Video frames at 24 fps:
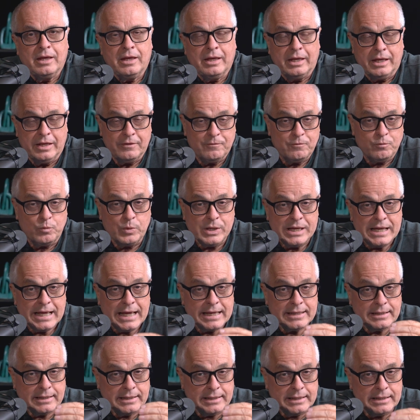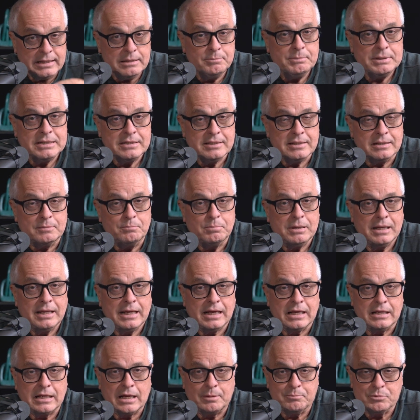if we had a limited
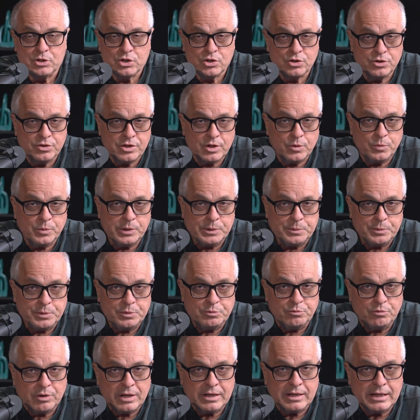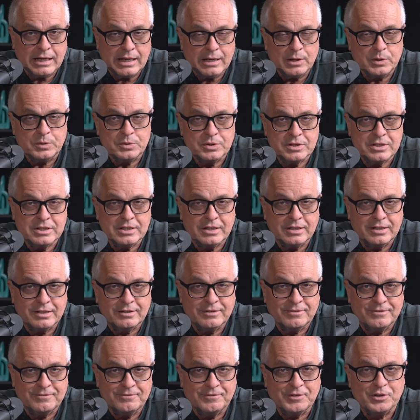plan, I'm sure that we would run out
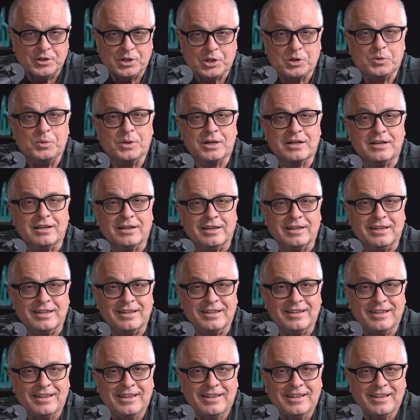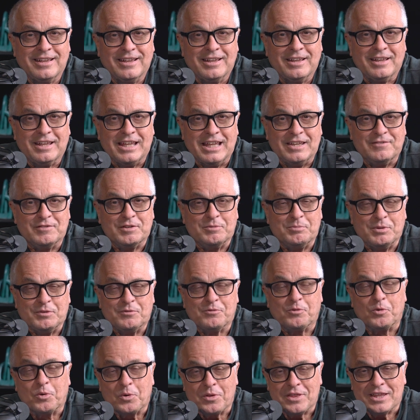very quickly, even
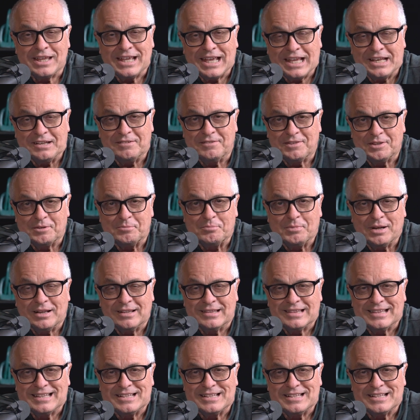before the end of the month.